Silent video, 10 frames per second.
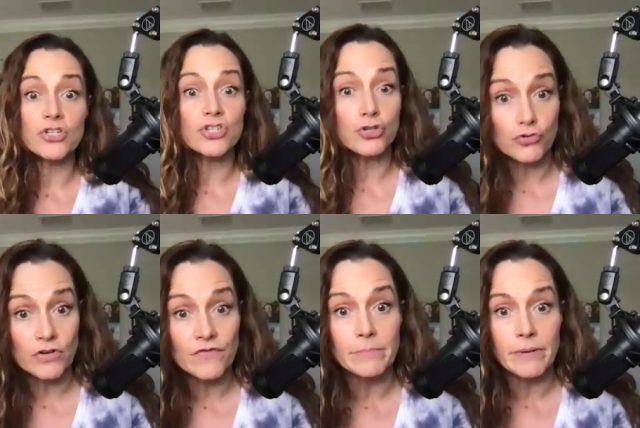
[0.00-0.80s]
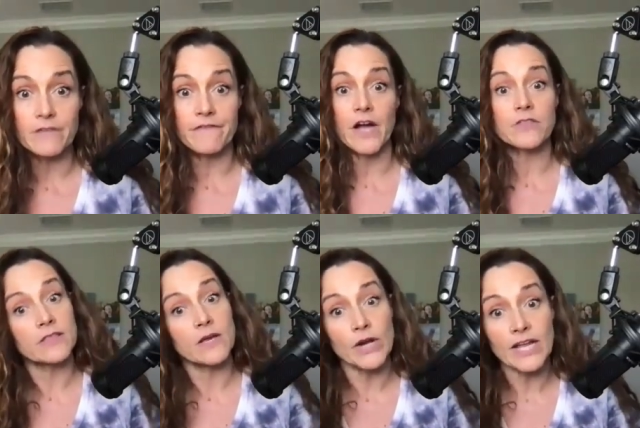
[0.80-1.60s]
is just driven by the fact that
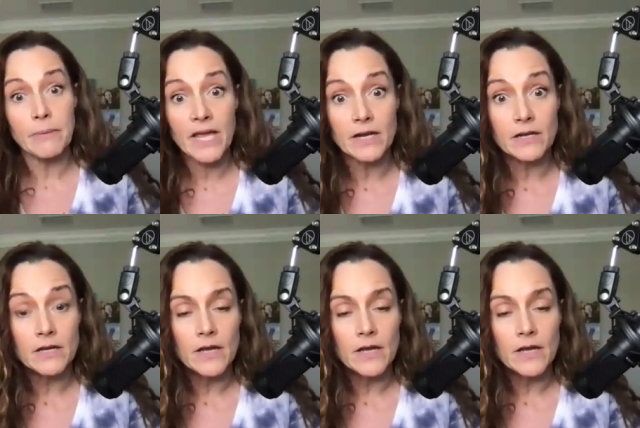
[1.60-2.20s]
they want to get paid?